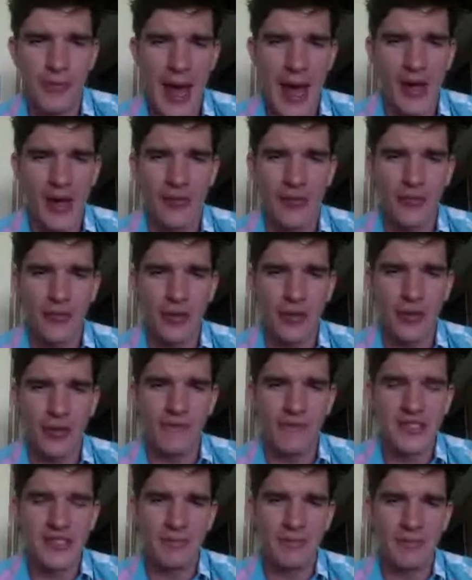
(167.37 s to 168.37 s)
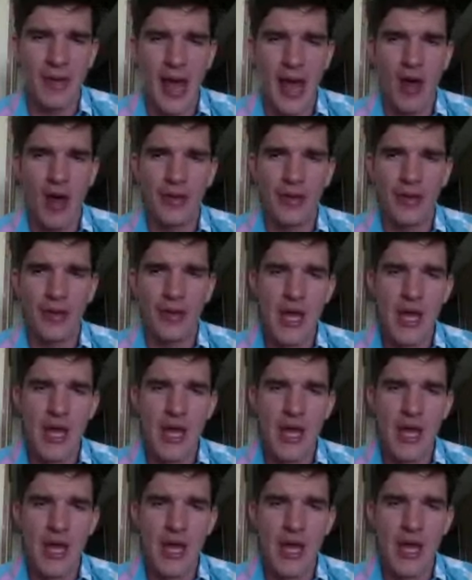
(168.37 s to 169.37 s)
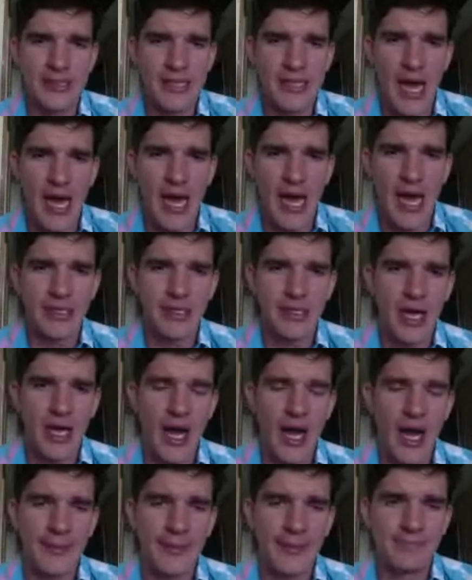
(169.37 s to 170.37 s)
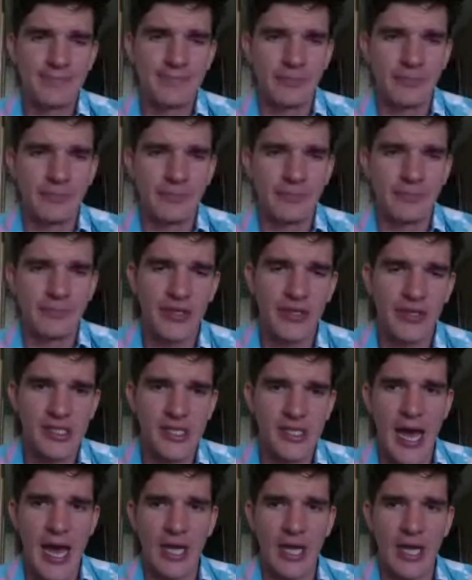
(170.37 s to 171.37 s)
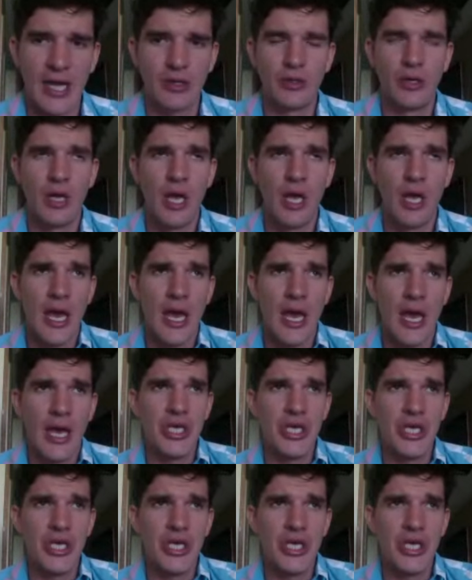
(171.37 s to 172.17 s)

pound, 315 pound inside um, defensive tackle he